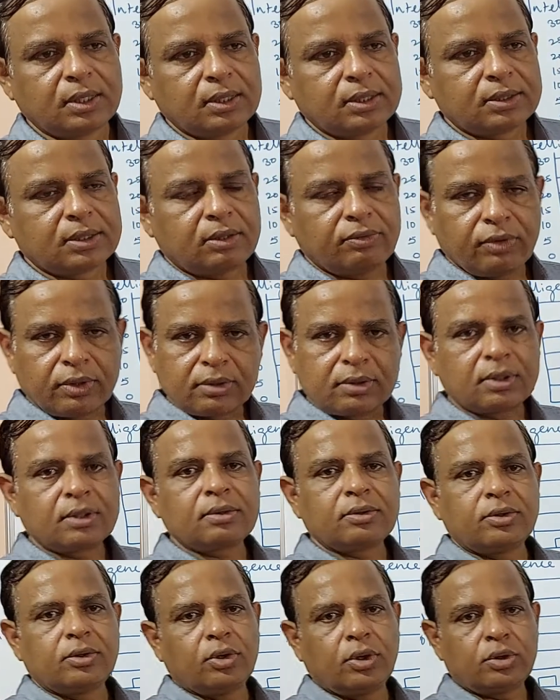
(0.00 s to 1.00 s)
See, one
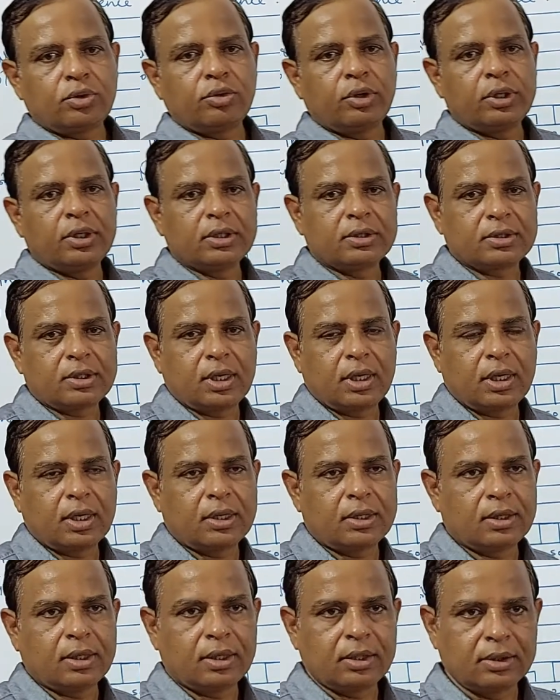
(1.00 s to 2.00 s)
thing you have to
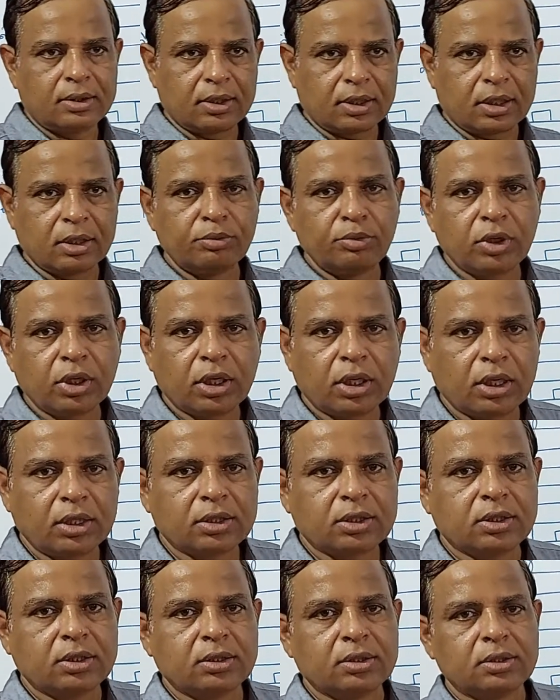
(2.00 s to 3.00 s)
understand, in the
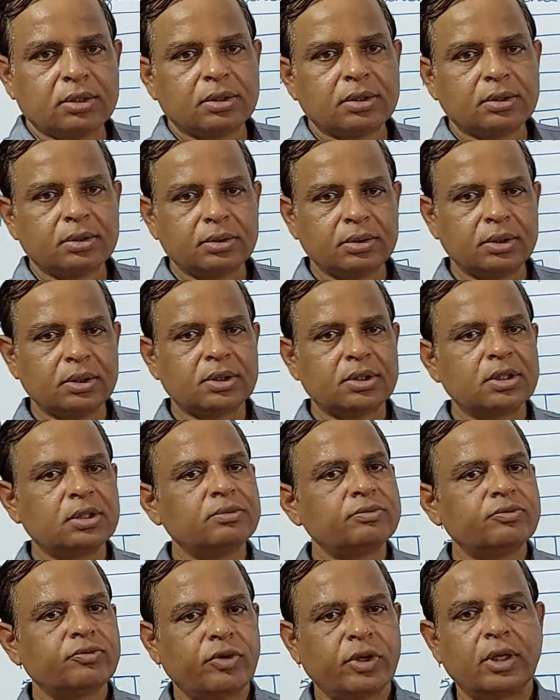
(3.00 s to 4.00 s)
communication, the
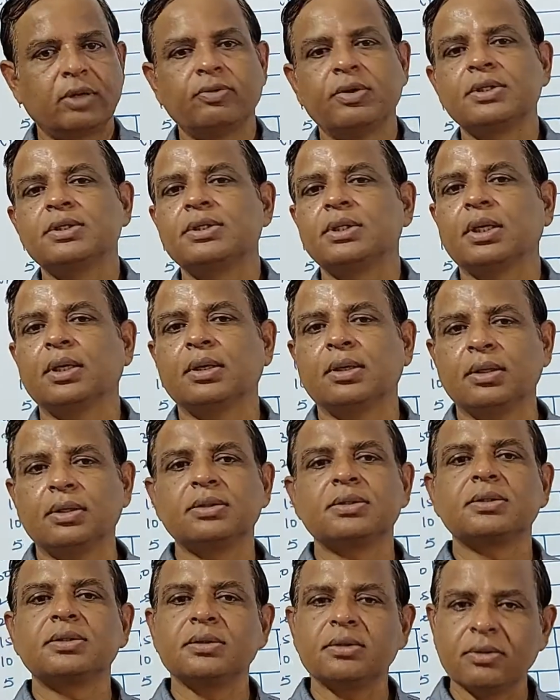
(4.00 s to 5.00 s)
term frequency
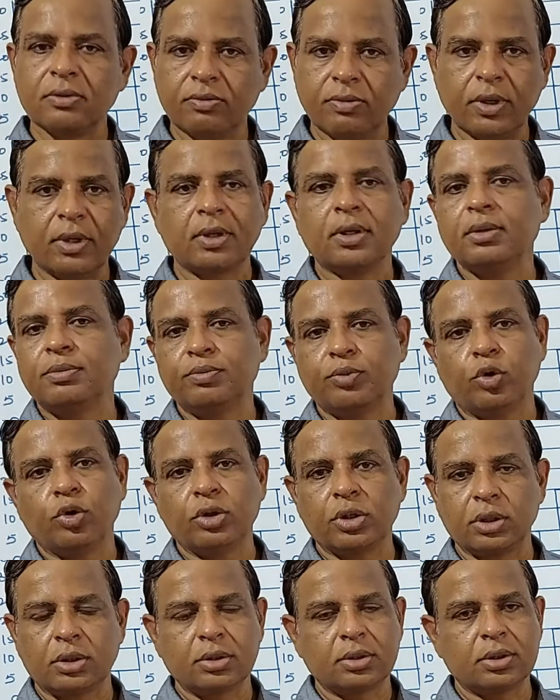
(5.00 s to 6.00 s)
is very
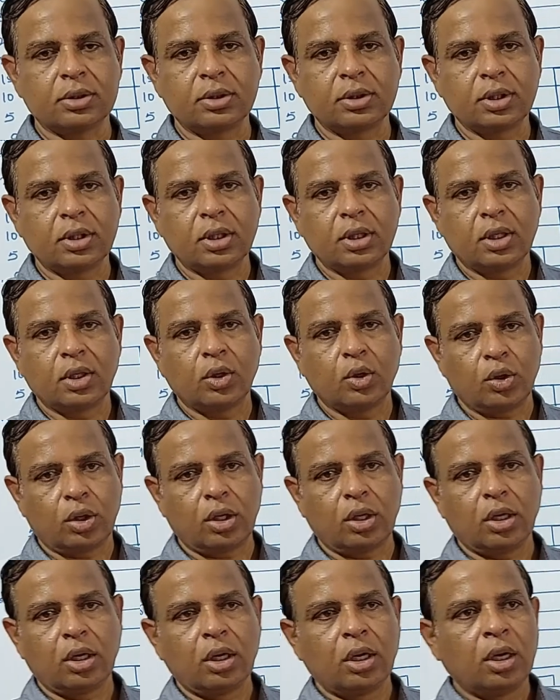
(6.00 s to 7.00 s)
important.
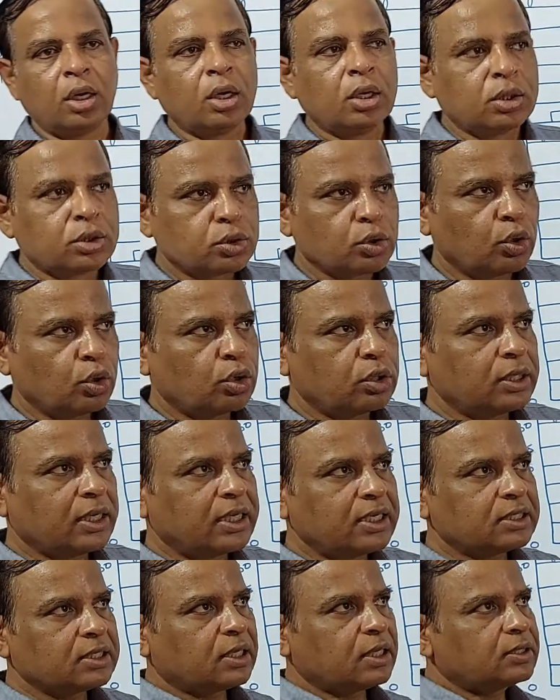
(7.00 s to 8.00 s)
Okay, so that
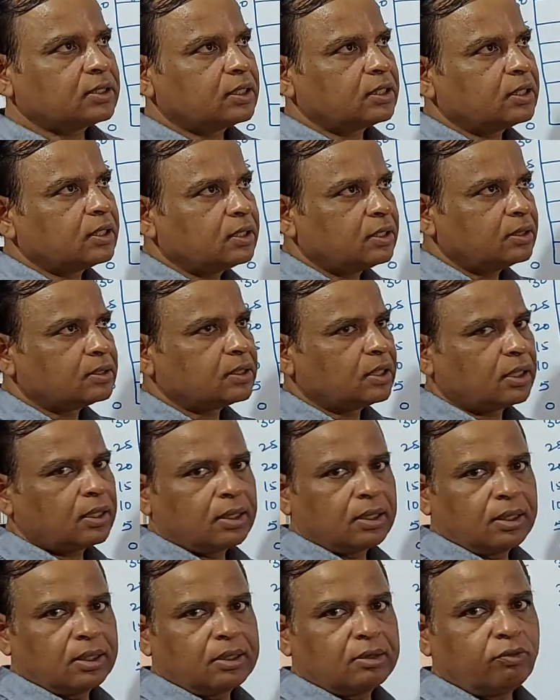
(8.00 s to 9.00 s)
is the reason in
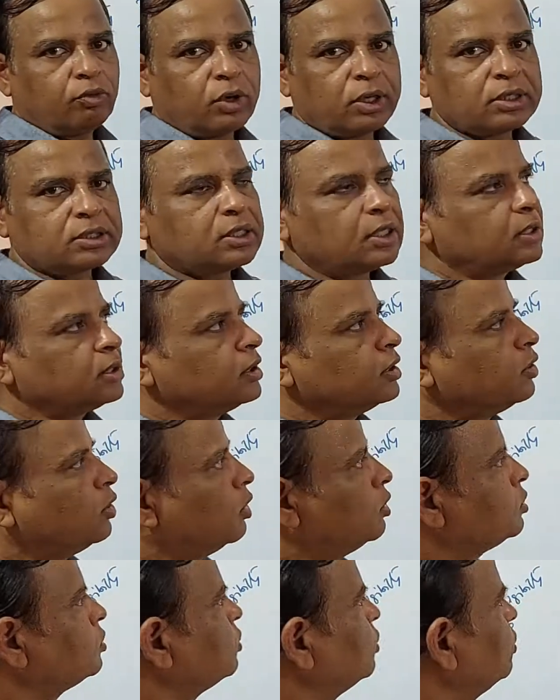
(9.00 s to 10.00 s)
the voice signal
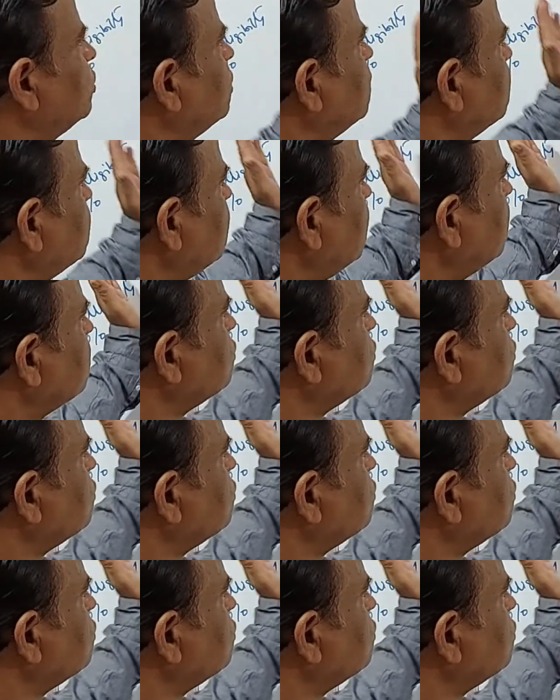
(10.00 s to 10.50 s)
also there are